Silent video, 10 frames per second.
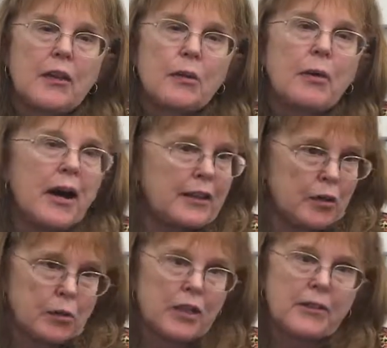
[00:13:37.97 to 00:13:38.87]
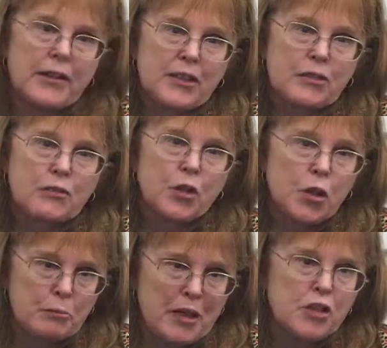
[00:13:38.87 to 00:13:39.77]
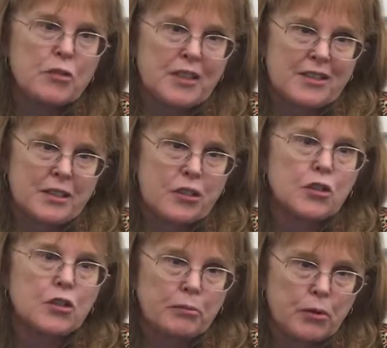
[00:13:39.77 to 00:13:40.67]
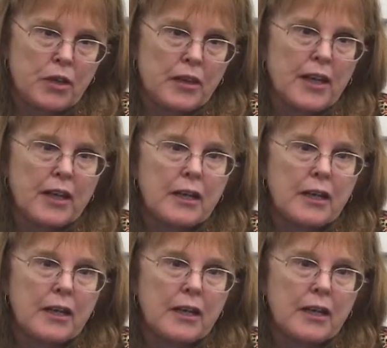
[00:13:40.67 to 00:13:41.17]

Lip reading: The pilot will give us good metrics to support that.